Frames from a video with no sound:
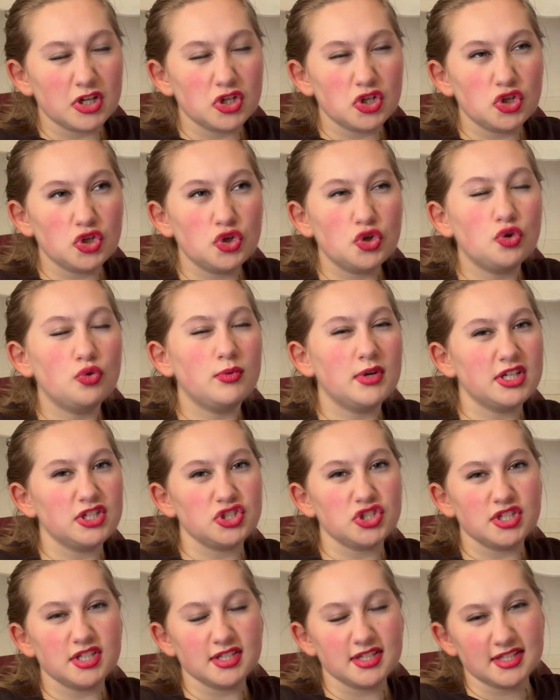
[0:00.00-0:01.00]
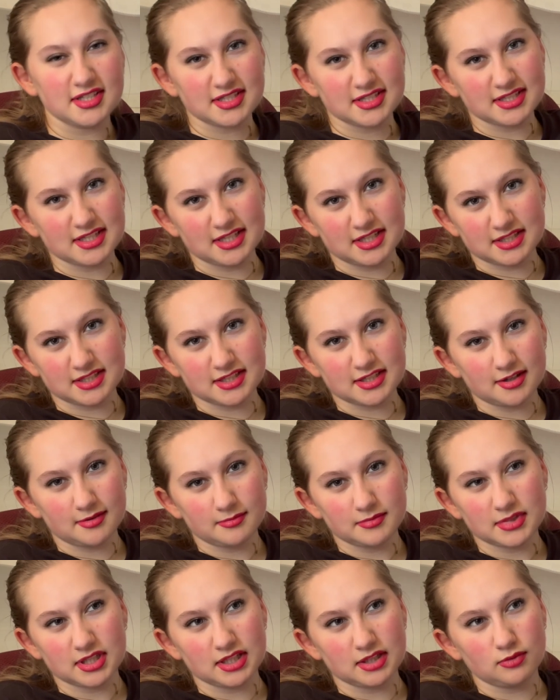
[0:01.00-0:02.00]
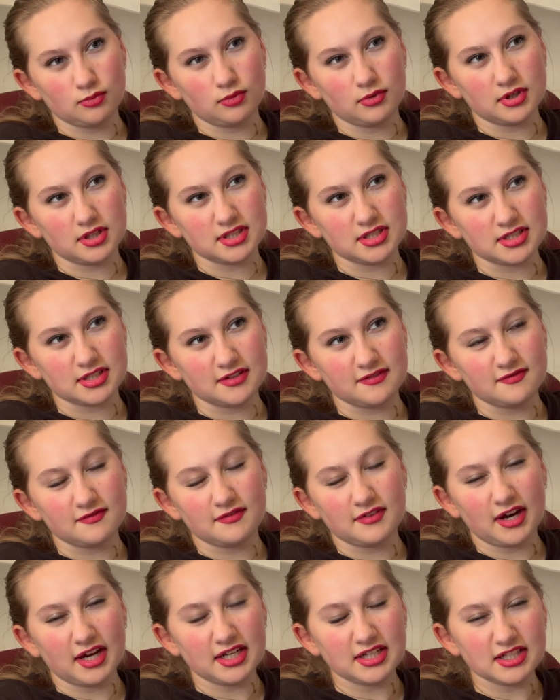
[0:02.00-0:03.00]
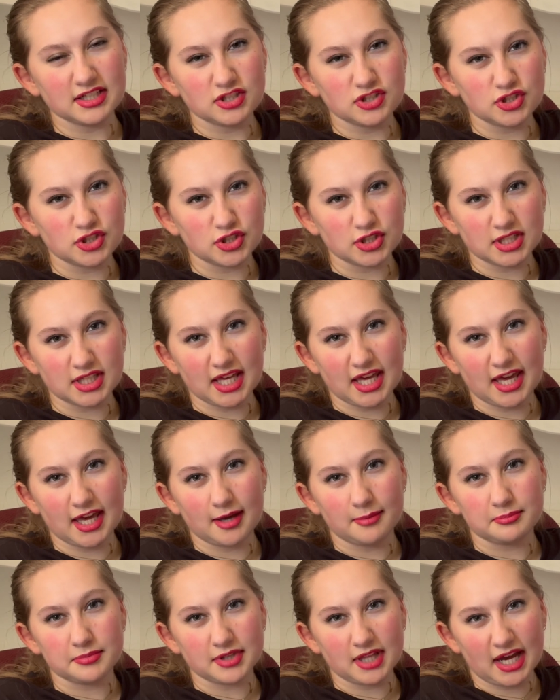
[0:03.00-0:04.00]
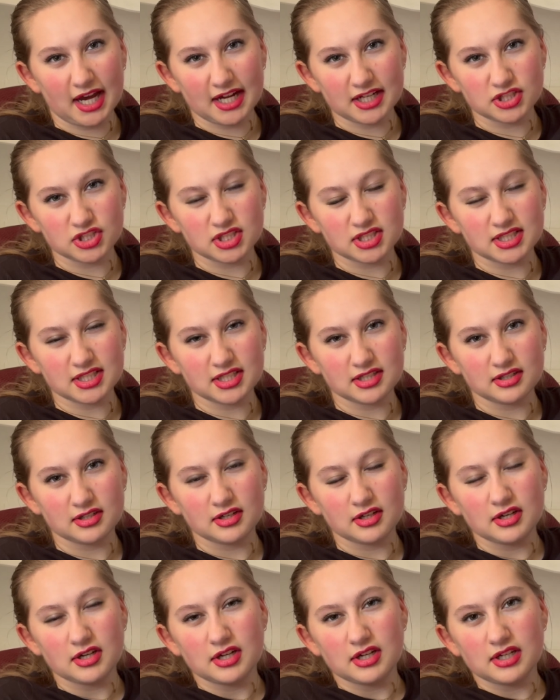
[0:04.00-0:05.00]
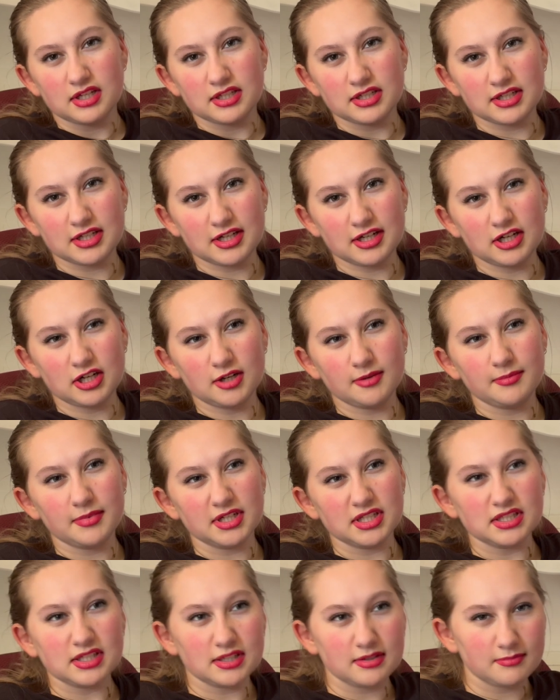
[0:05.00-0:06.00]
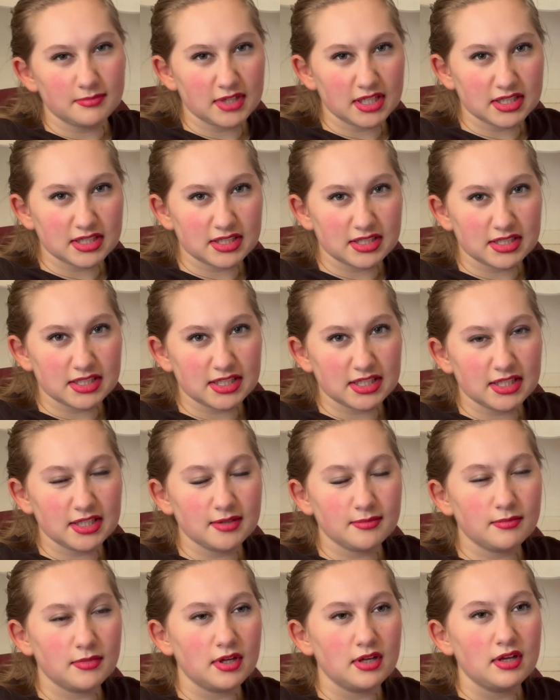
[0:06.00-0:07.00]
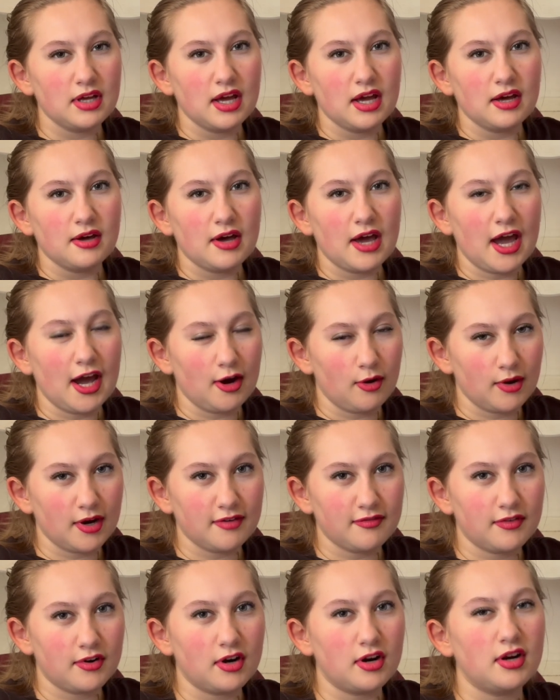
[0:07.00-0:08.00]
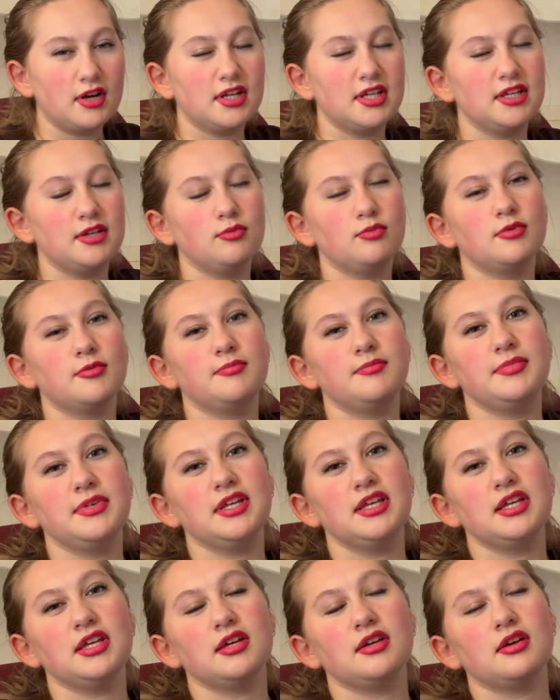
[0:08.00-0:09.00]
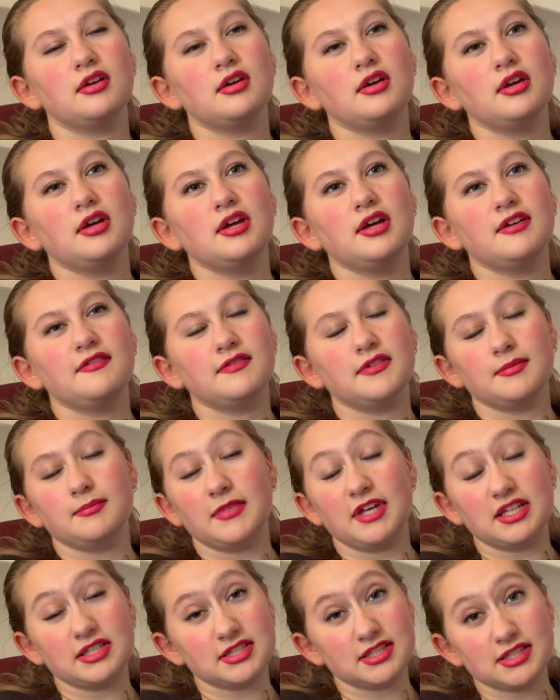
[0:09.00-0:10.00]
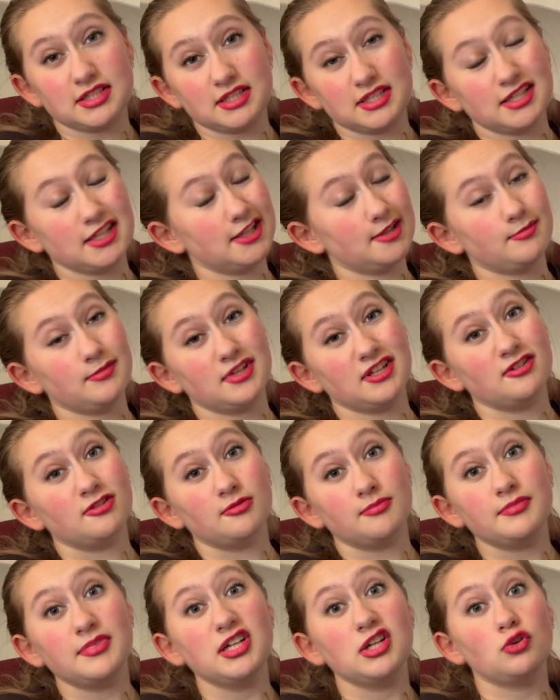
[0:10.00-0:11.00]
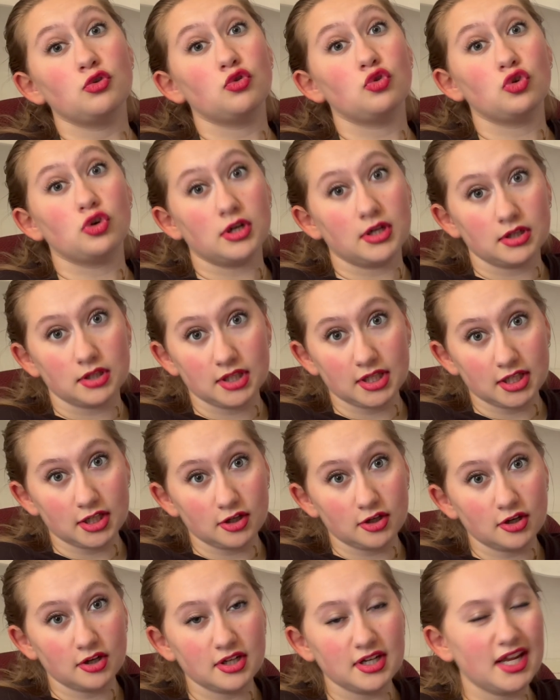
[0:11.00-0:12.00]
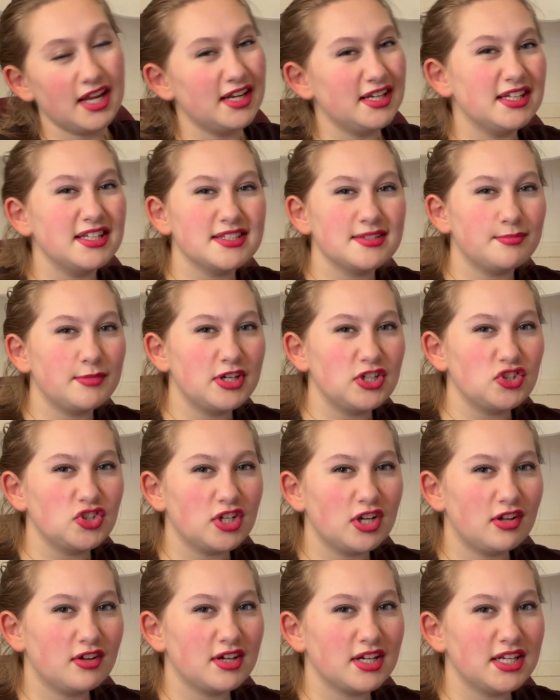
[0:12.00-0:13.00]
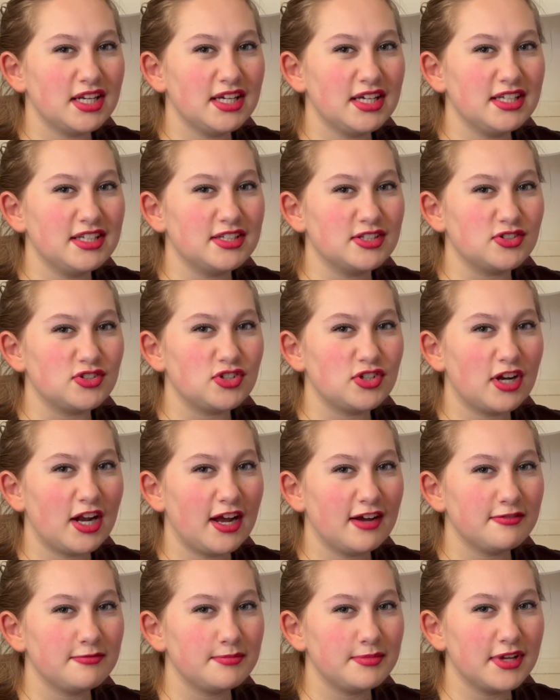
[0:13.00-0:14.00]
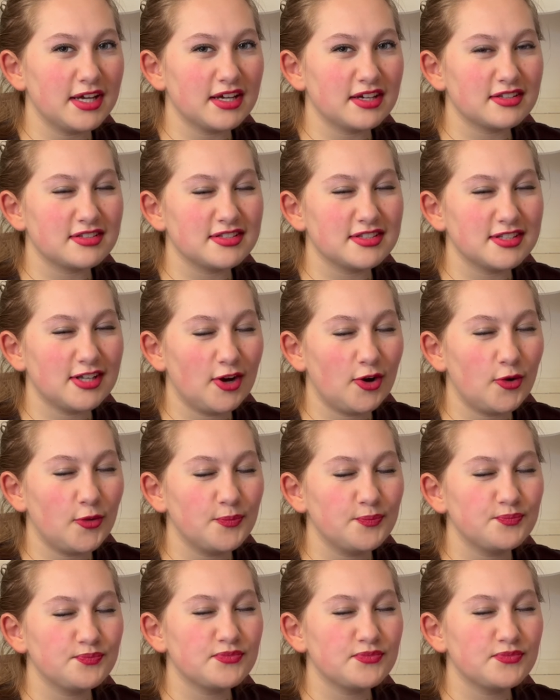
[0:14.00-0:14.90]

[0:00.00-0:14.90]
newish to this system. He was invited to camp last year but didn't make the team. However, if he makes the team, he'll be really good, and he's a Montreal Canadiens draft pick, so